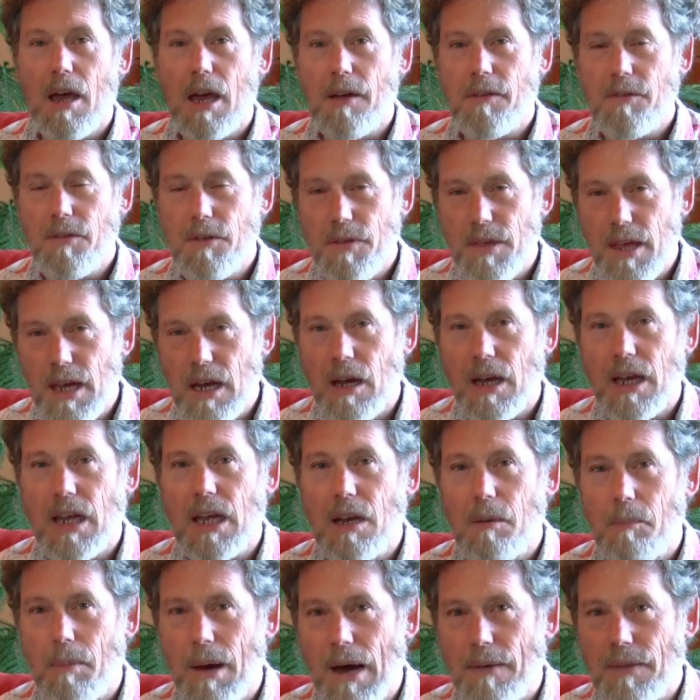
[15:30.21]
If you think
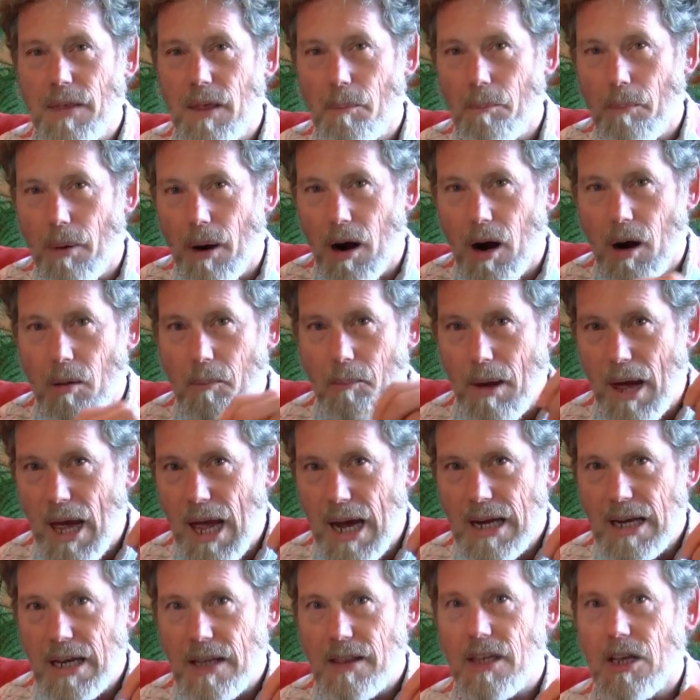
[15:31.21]
again about the bar
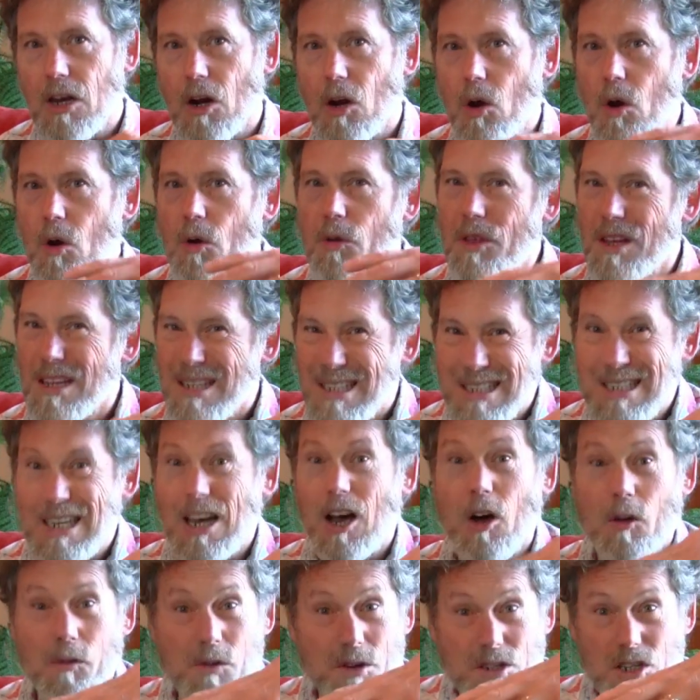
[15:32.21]
magnet, the Earth
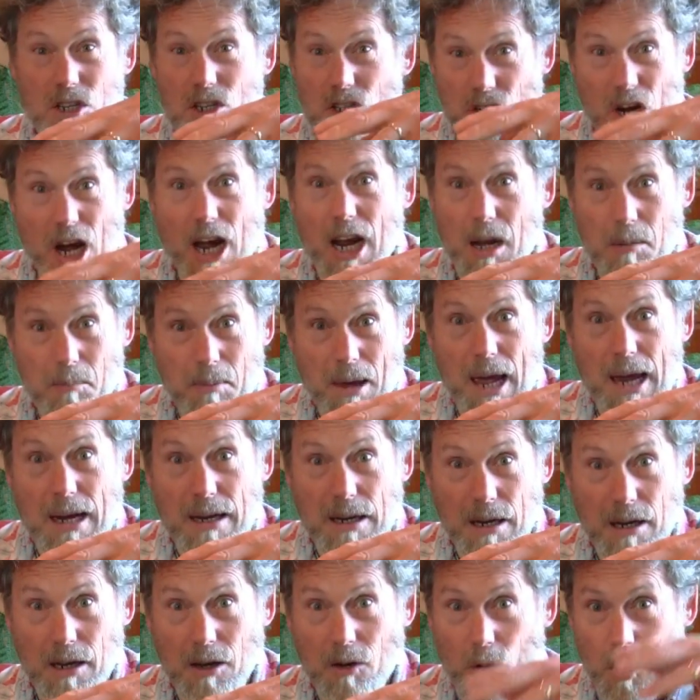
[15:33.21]
itself is a giant
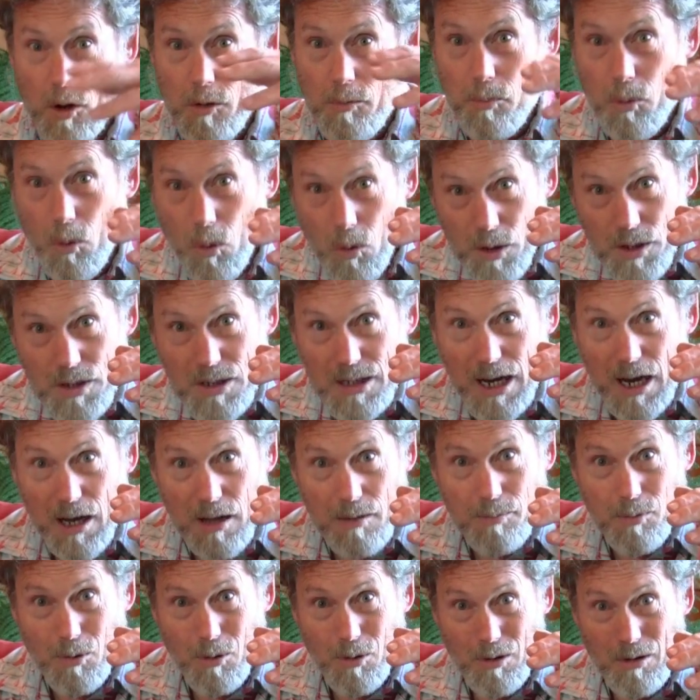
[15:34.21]
magnet, North Pole and
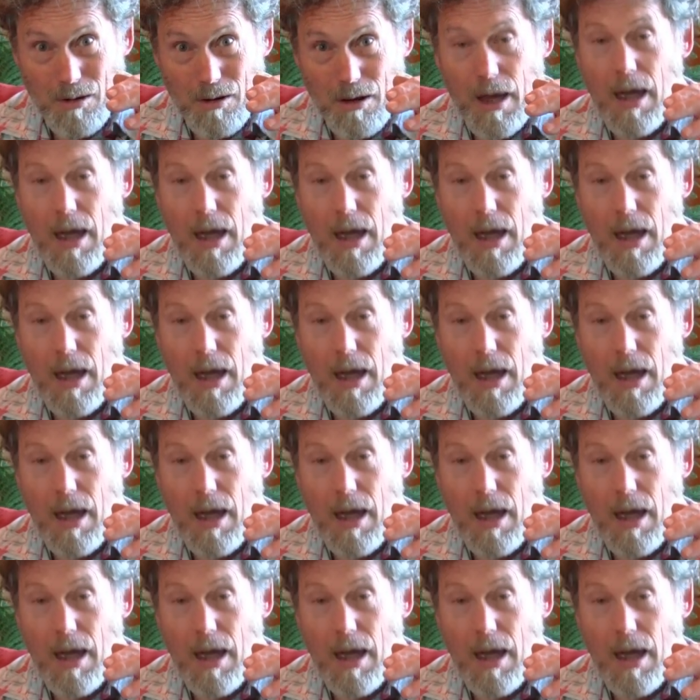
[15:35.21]
South Pole.